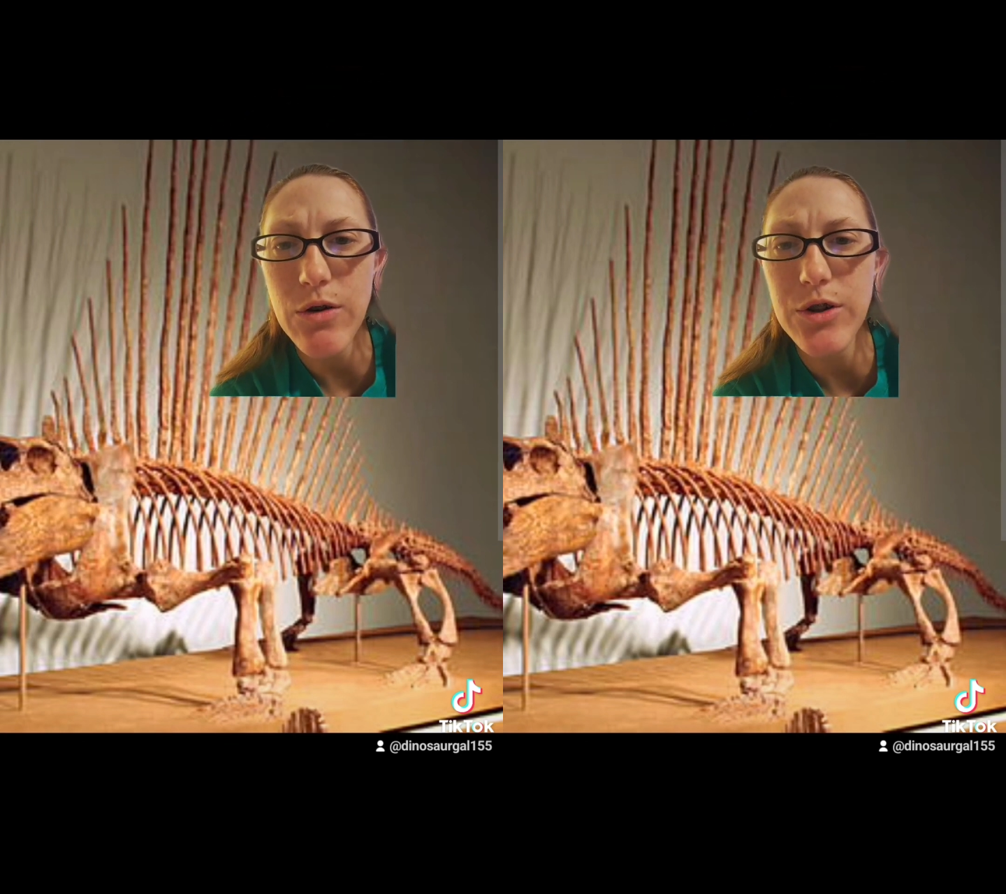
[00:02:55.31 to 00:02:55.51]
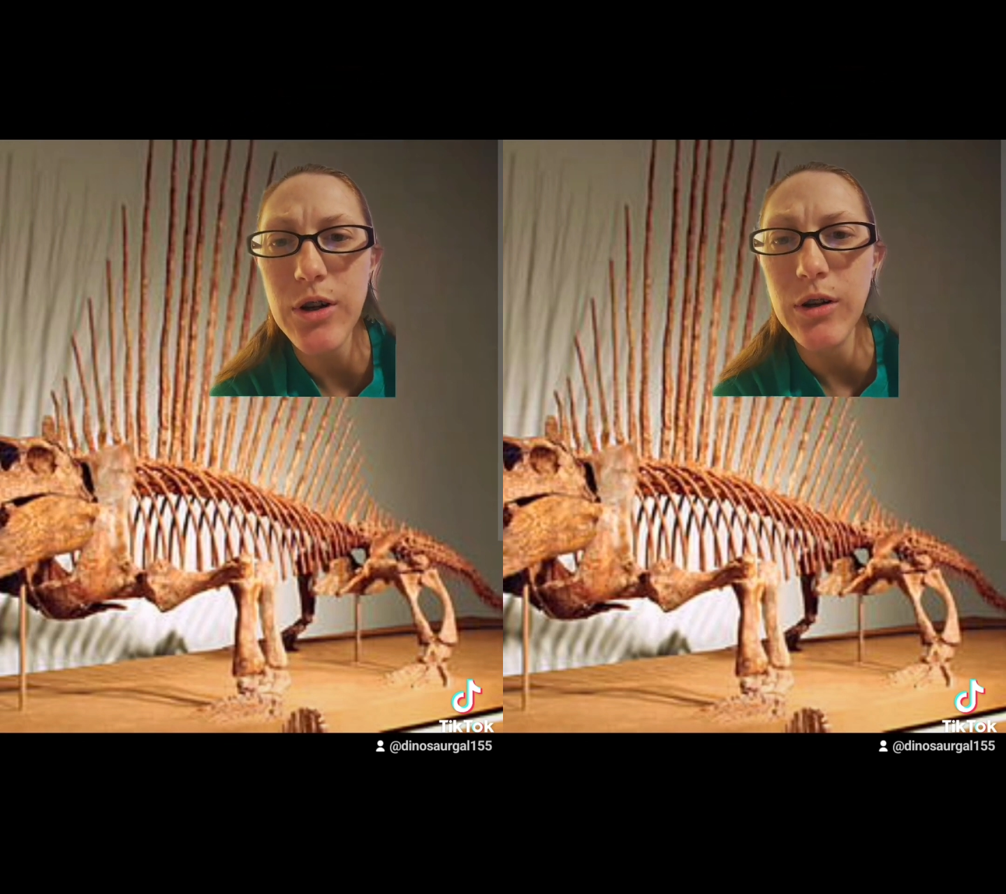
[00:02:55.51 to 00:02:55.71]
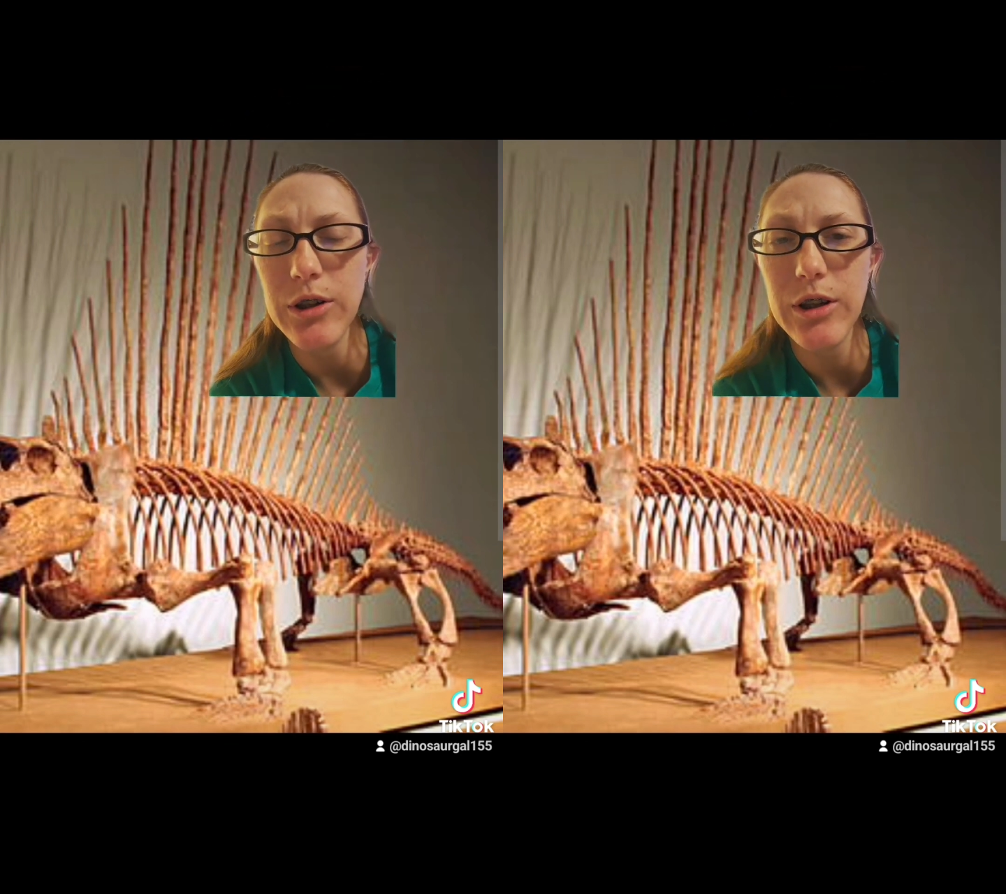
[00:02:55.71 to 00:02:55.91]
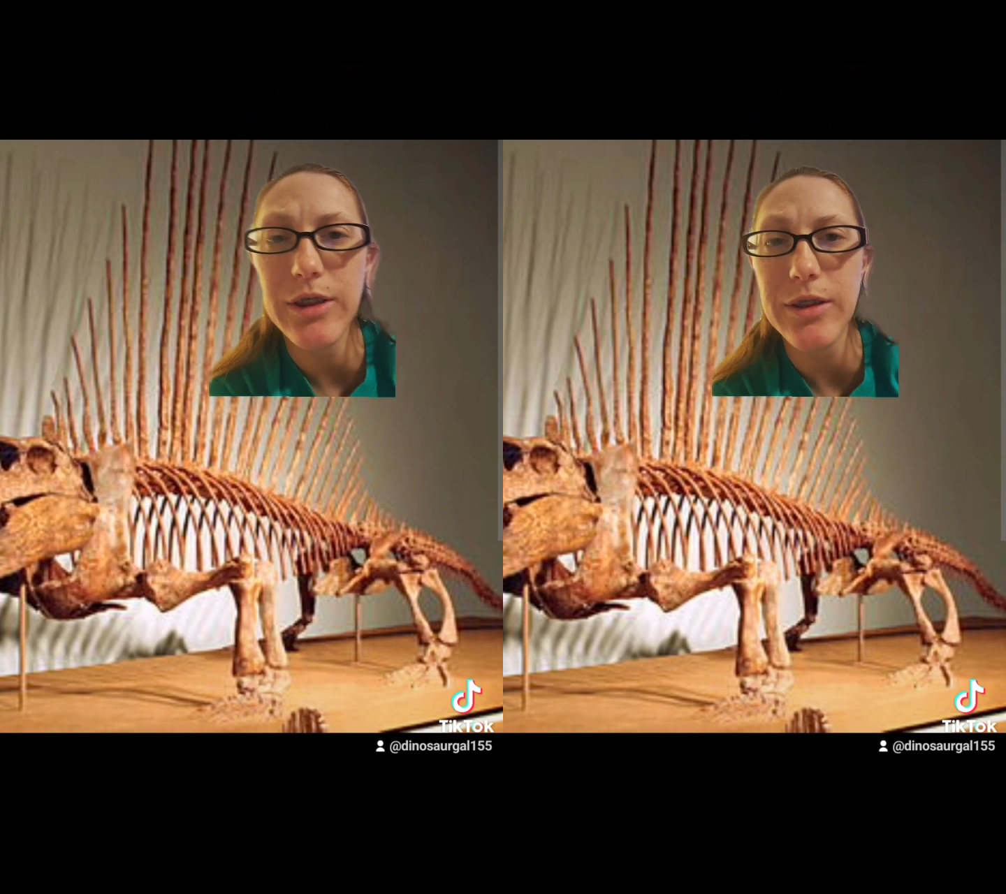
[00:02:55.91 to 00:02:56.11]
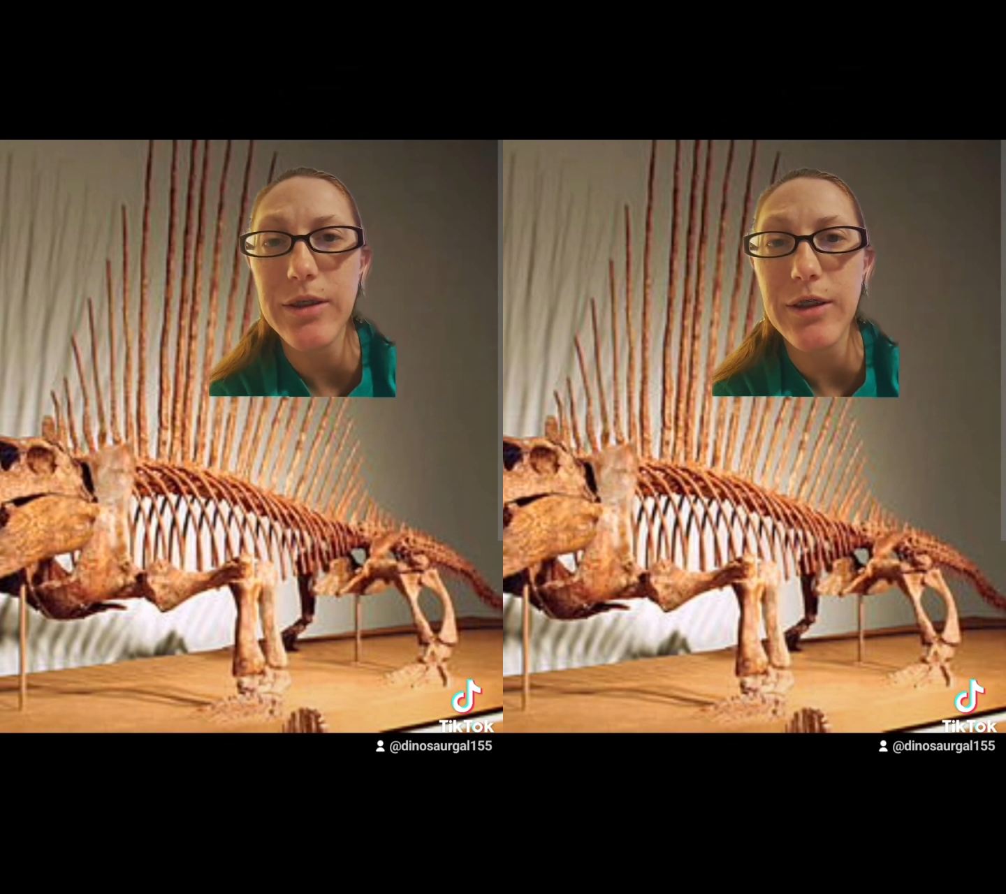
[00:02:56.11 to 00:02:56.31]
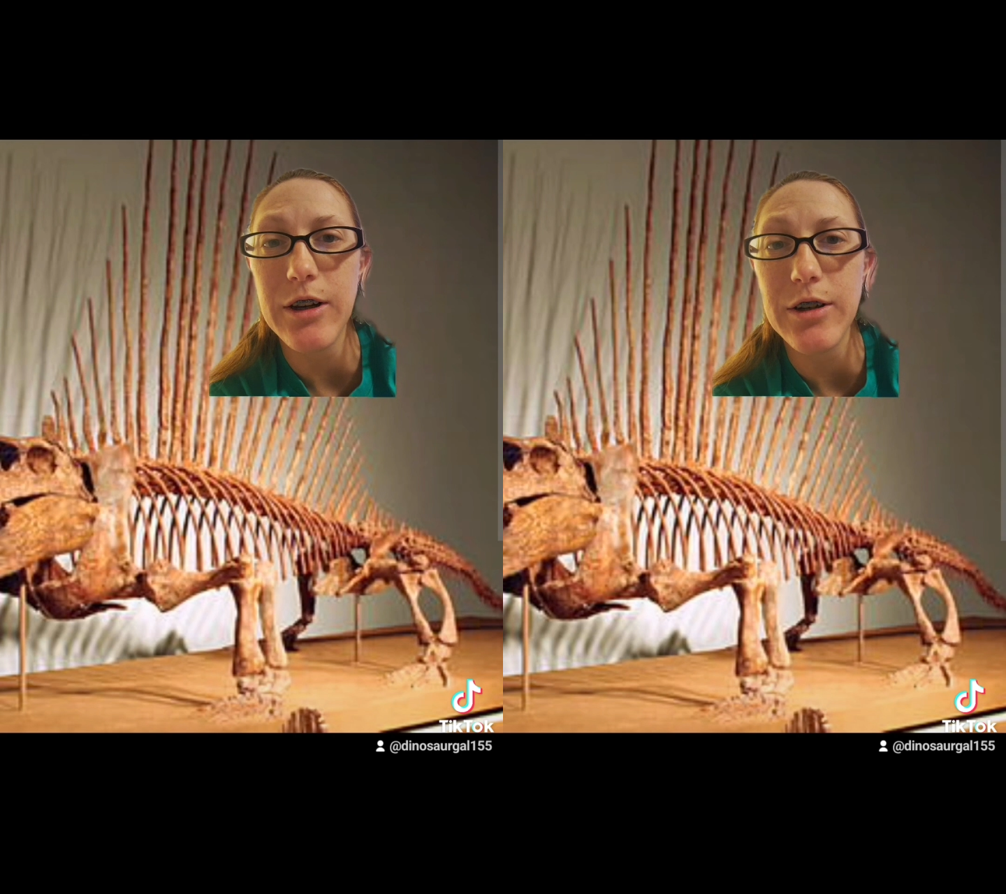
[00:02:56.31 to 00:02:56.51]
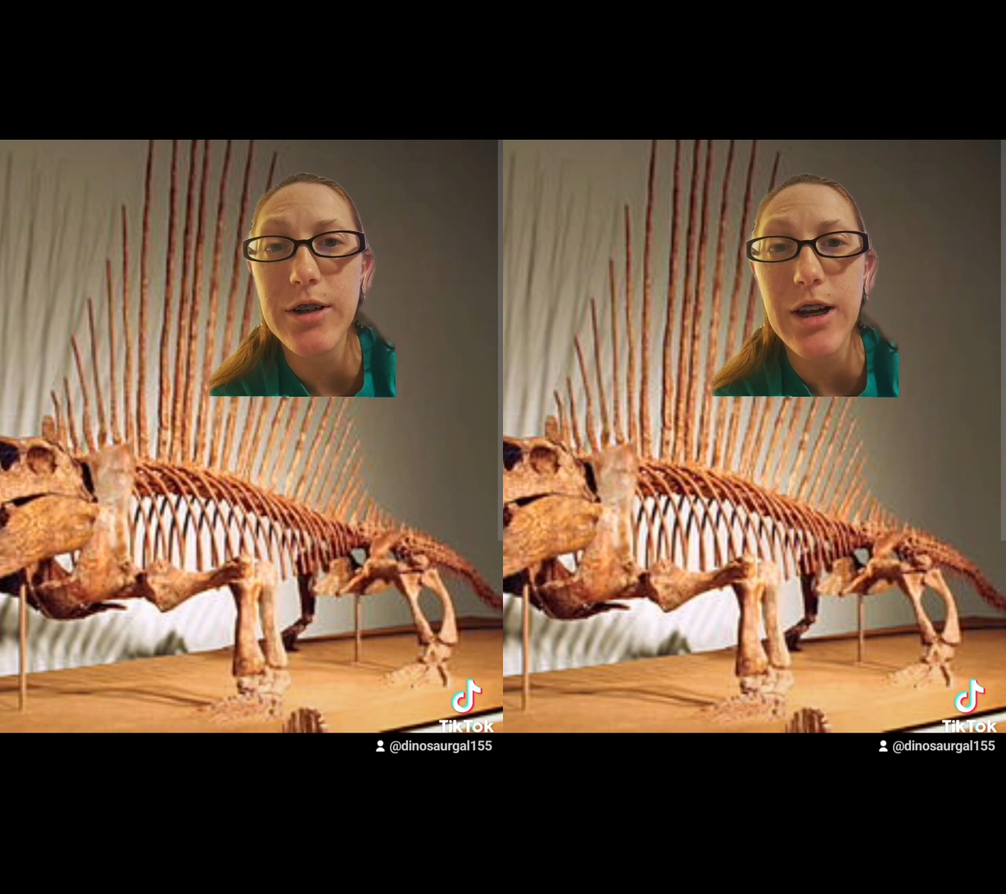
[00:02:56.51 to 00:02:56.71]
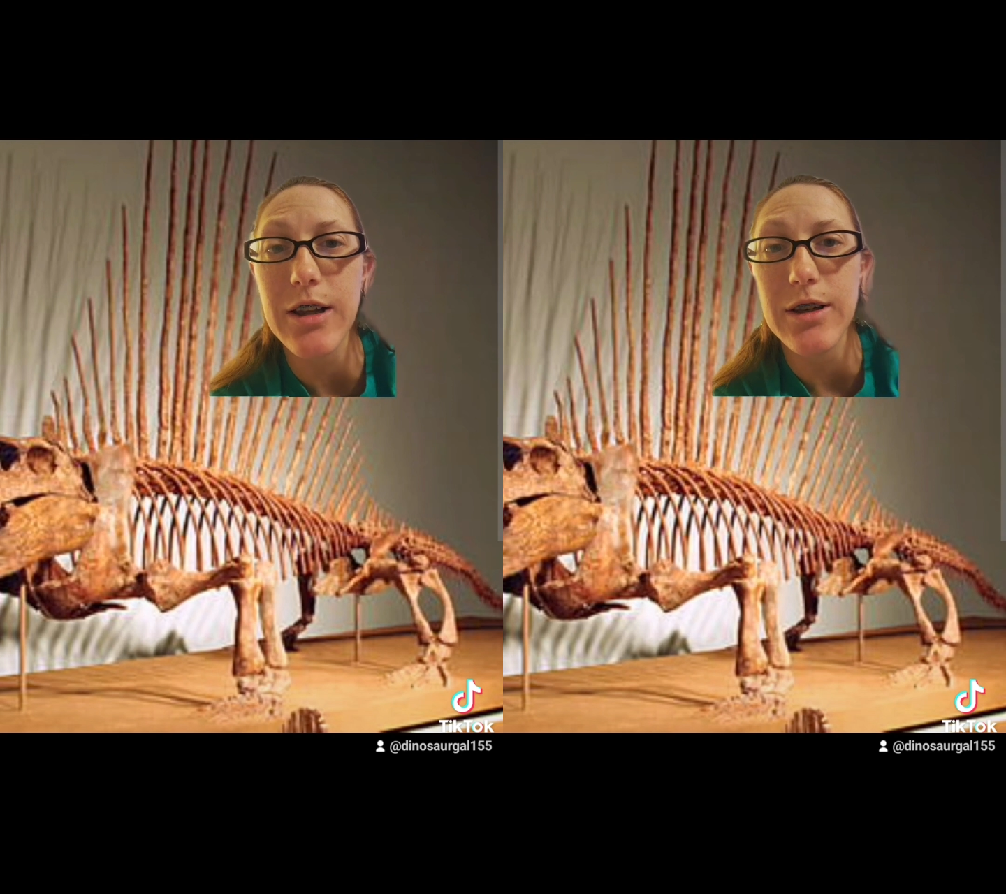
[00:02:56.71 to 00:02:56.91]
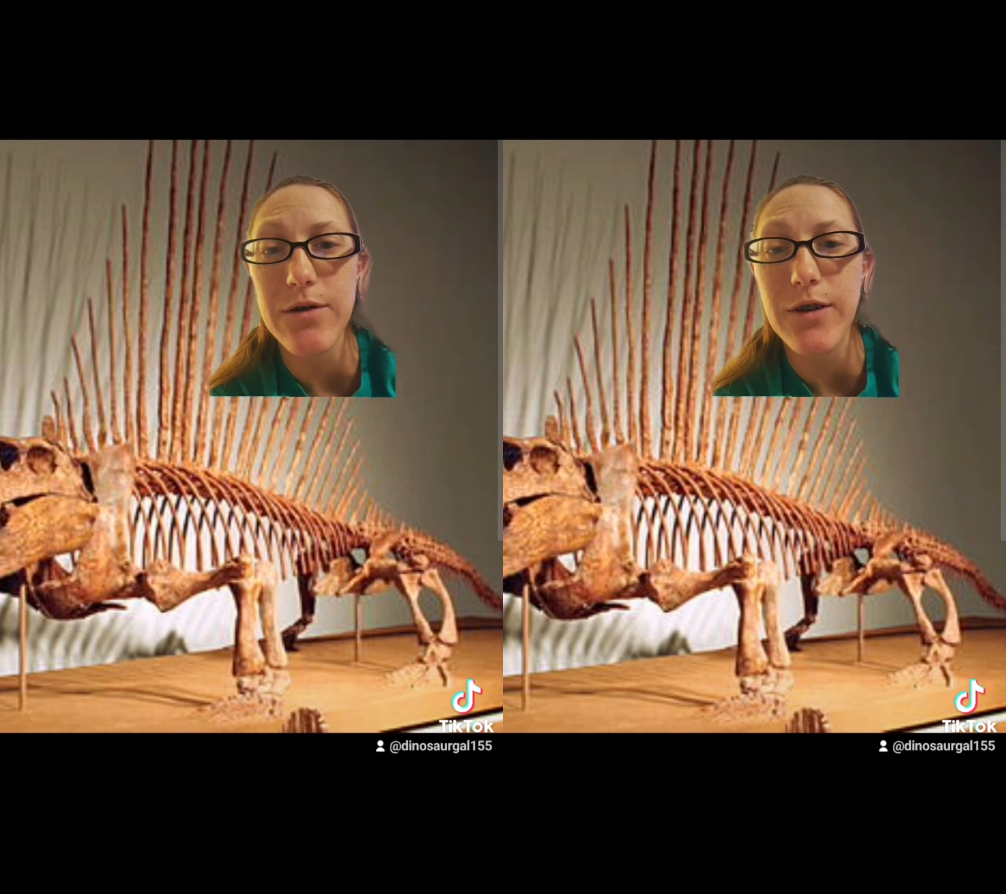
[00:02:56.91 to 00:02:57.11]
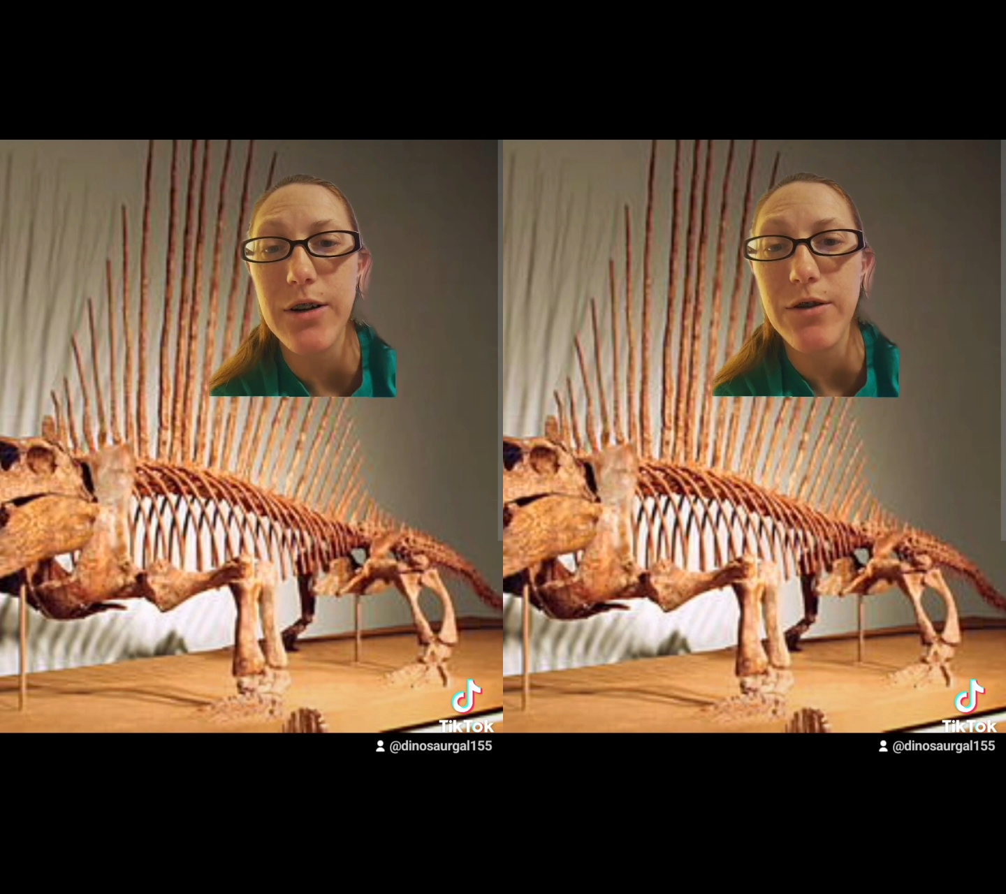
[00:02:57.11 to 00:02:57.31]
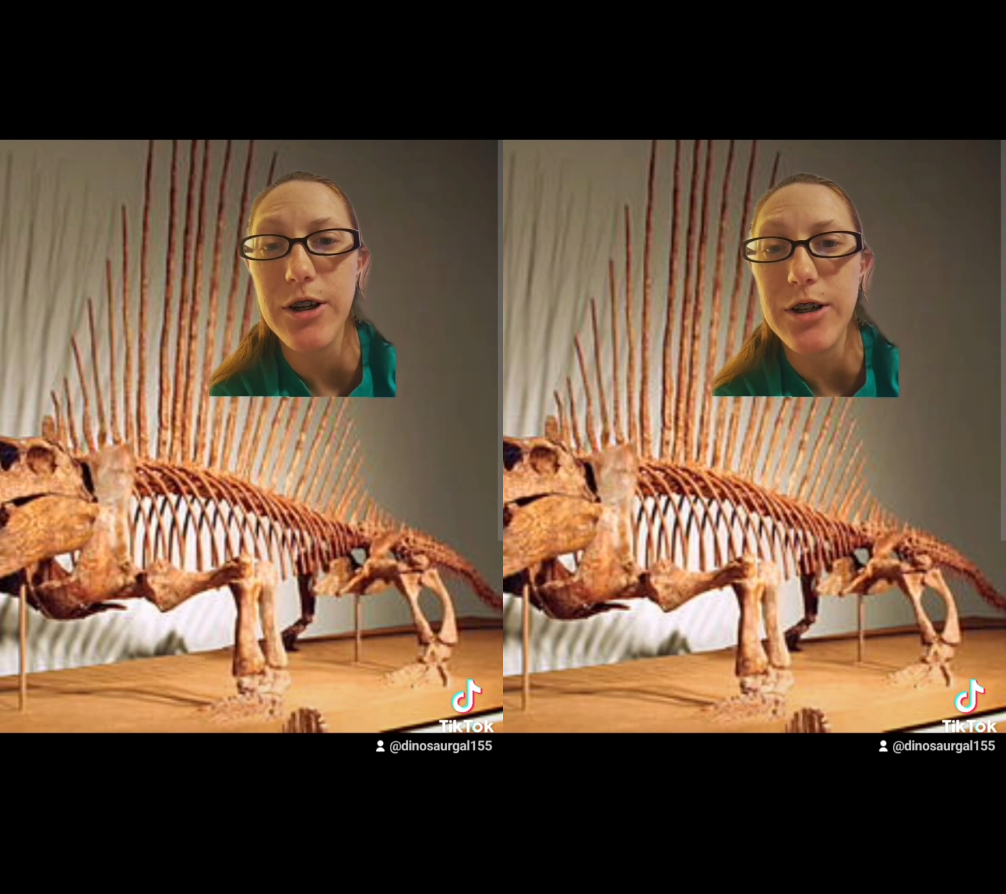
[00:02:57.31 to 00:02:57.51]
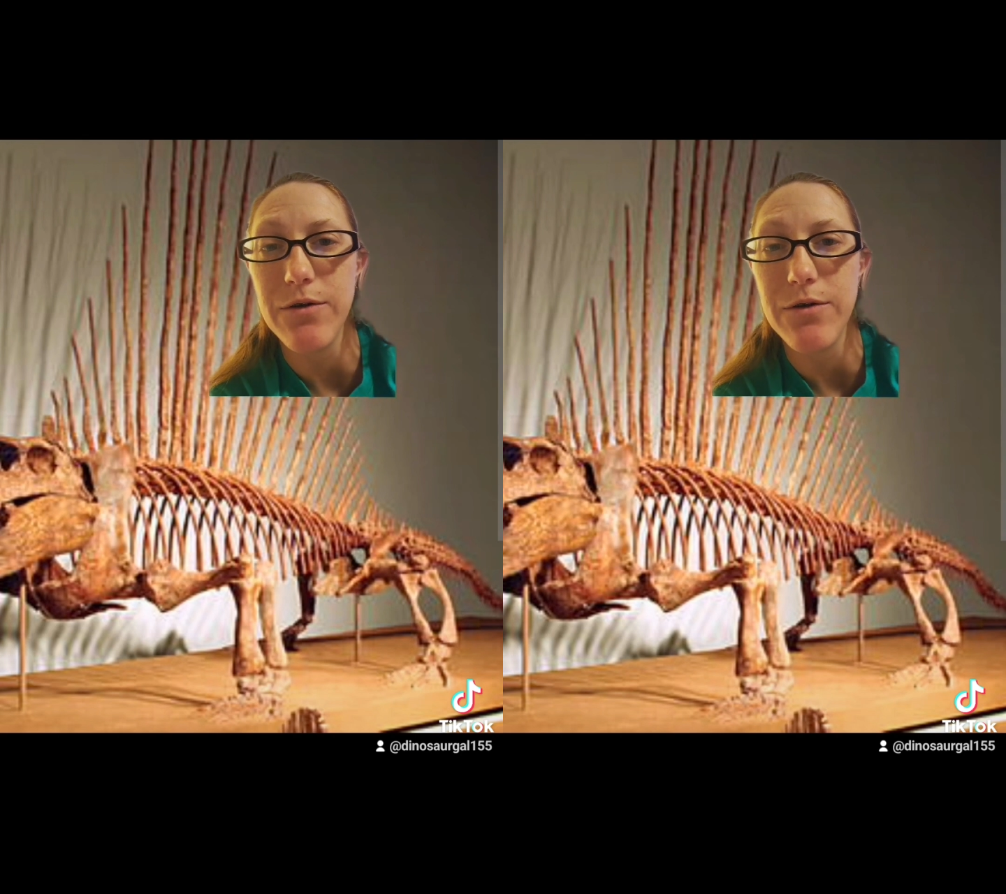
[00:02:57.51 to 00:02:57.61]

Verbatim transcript: So their stance is very, very